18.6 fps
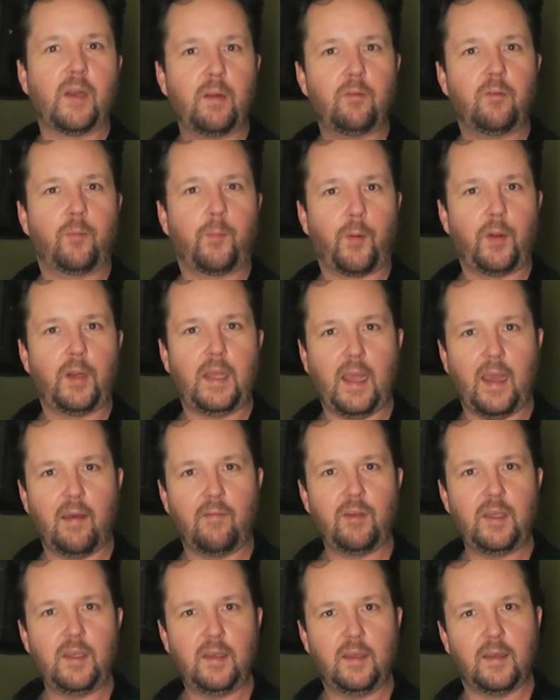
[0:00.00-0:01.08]
and it was pretty
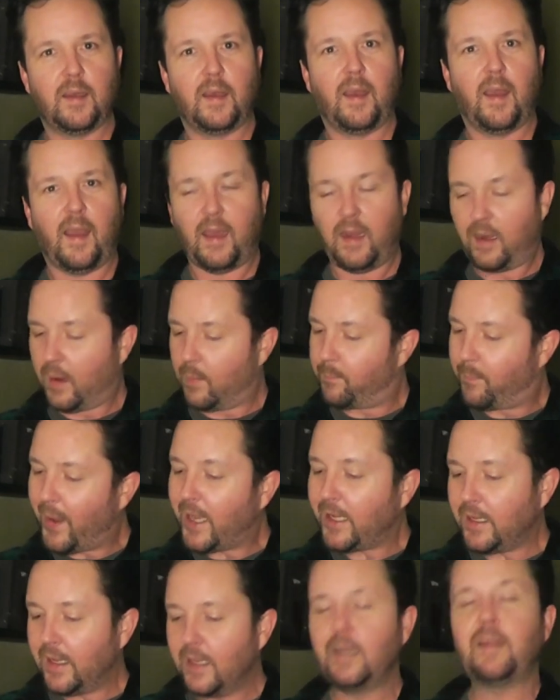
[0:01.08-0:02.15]
heavy, and I
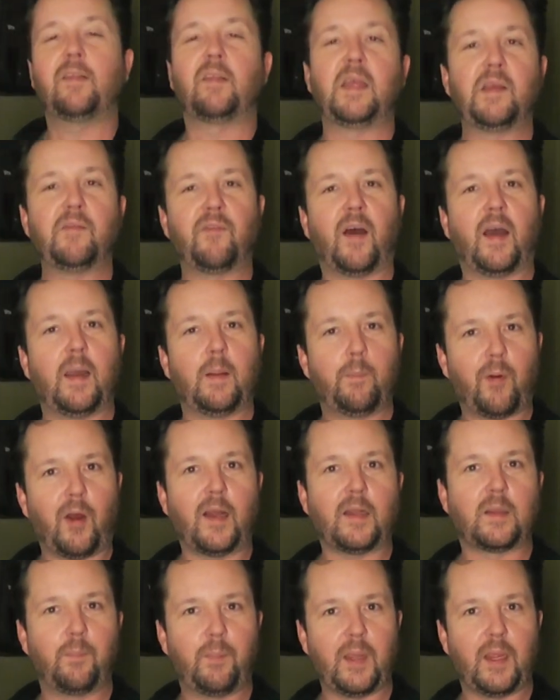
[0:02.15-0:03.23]
bet you anything if I had
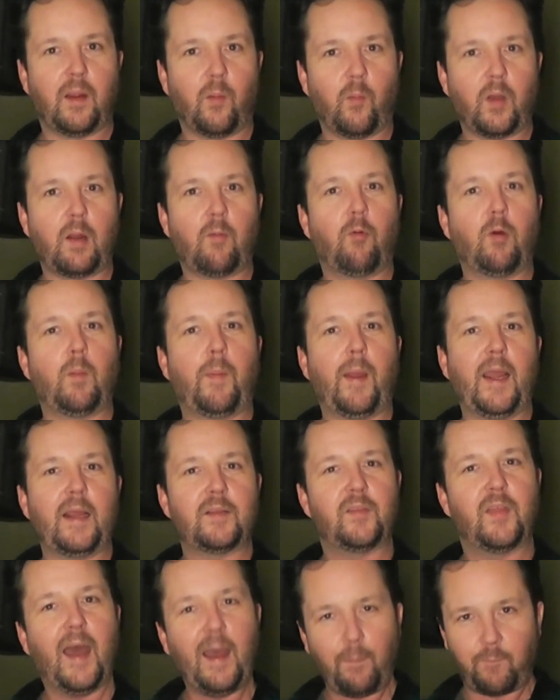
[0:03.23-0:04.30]
brought the bigger one, I would have
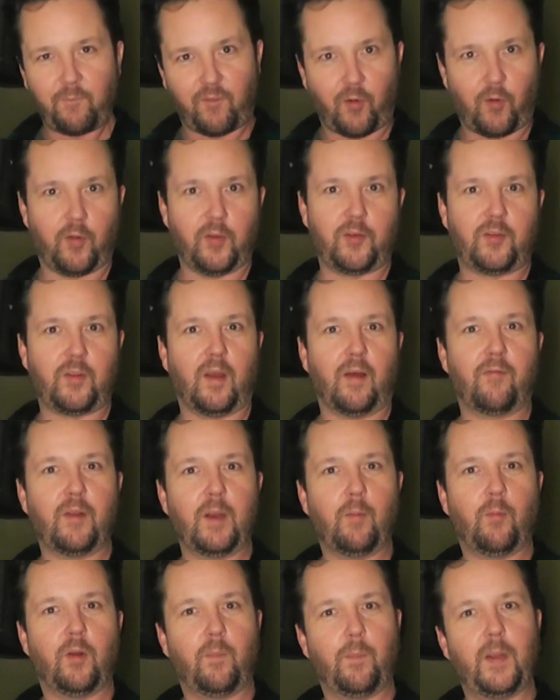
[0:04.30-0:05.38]
packed that full of stuff
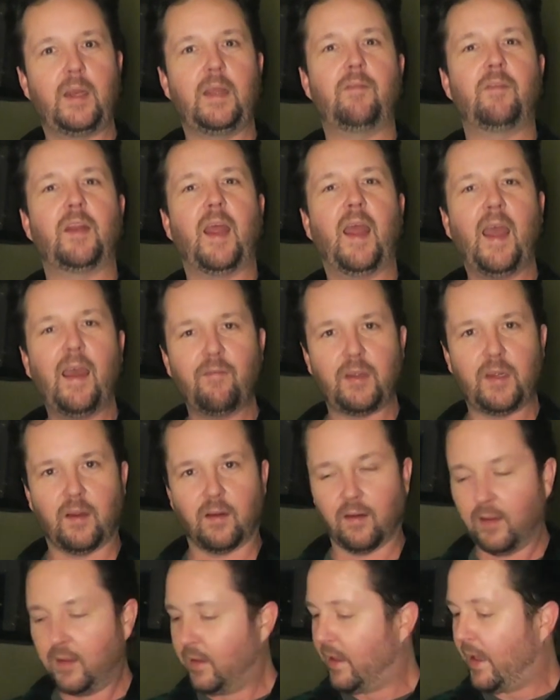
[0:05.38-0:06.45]
and it would have been even
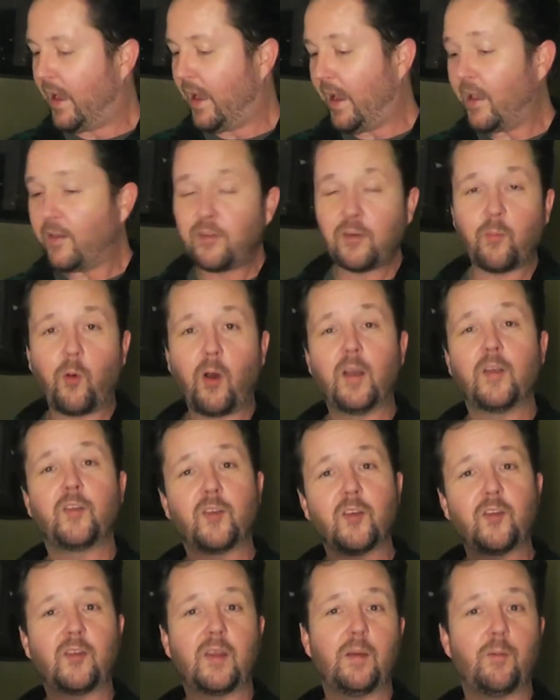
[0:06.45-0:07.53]
heavier. As it
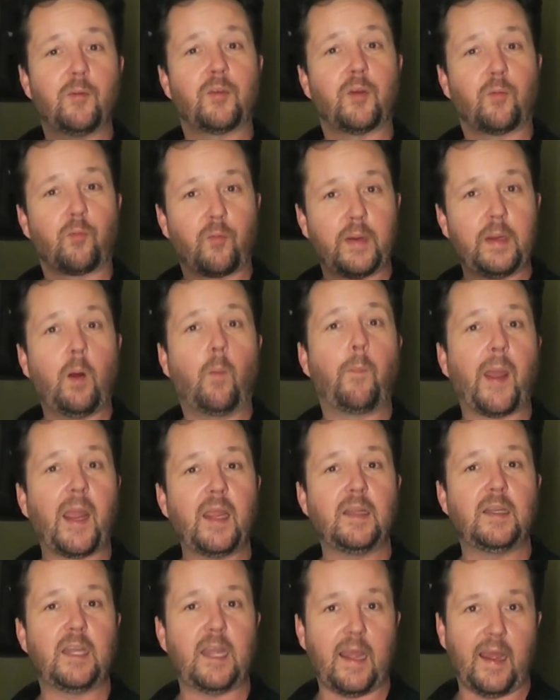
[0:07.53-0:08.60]
was, this thing was a real
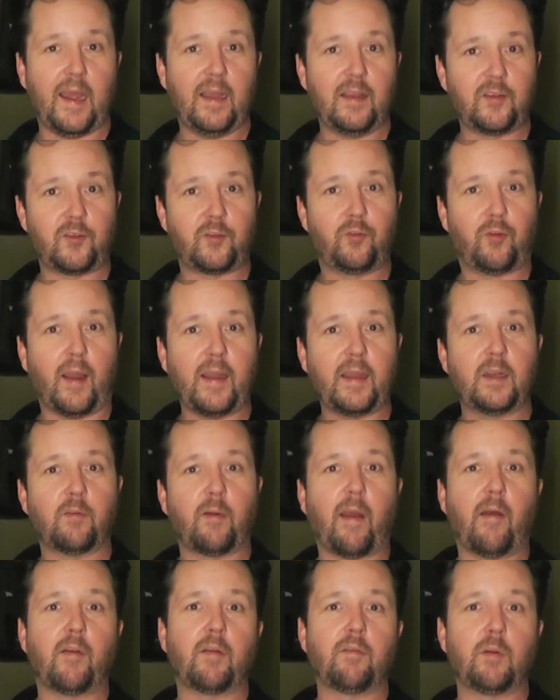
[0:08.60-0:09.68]
pain in the ass dragging
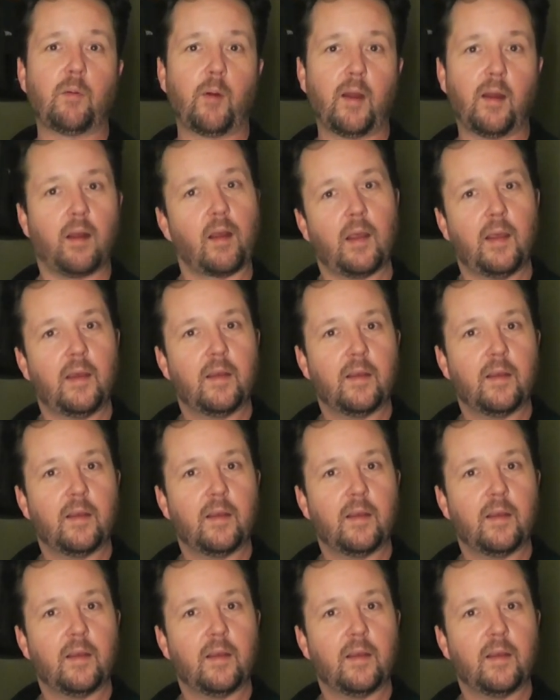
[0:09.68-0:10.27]
around everywhere,